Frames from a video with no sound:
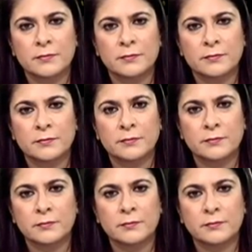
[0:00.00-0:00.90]

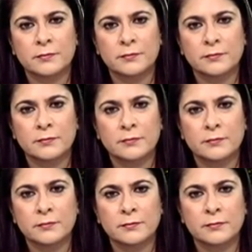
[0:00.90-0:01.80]

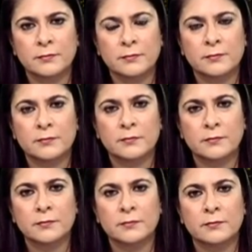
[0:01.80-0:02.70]

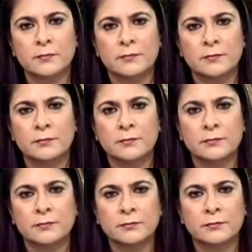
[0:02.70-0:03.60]

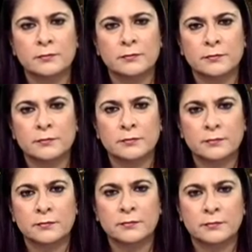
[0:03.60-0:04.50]

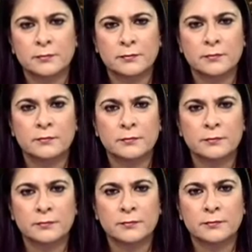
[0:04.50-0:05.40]

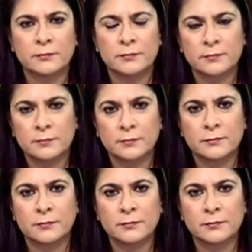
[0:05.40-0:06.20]
(silent)